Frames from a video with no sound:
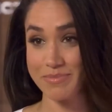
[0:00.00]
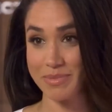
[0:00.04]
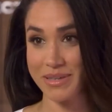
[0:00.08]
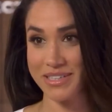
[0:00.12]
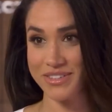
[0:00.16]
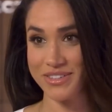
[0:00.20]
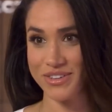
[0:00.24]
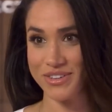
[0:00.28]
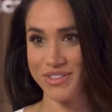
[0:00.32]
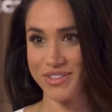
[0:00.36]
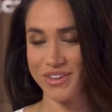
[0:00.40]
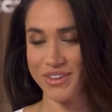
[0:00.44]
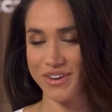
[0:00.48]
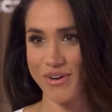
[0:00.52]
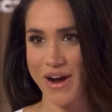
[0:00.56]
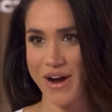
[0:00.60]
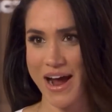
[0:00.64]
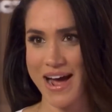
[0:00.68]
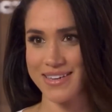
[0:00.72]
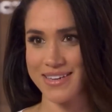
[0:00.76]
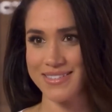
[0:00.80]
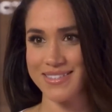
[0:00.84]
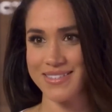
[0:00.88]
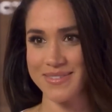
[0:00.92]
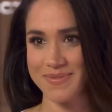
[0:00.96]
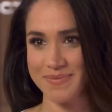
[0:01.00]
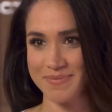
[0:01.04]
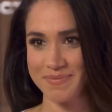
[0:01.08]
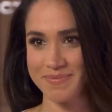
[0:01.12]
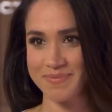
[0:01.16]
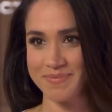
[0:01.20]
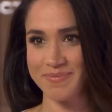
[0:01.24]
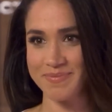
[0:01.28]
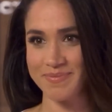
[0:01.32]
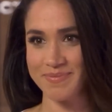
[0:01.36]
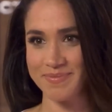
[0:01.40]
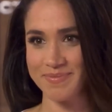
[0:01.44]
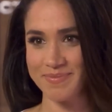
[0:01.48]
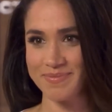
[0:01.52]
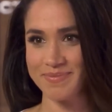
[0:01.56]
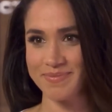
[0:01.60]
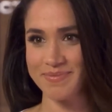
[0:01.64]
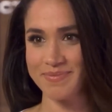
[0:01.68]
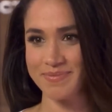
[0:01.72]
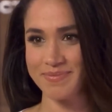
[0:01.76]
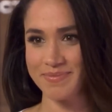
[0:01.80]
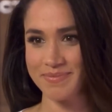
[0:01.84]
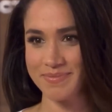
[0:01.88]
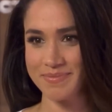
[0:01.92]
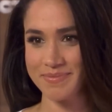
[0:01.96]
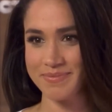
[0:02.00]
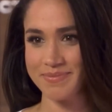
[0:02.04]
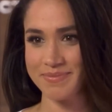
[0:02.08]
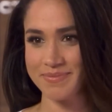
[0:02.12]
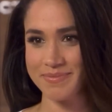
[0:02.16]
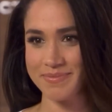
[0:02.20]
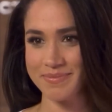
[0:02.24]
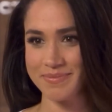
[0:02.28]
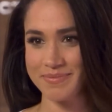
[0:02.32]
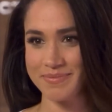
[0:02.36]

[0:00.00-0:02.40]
it was brand fatigue, a term quietly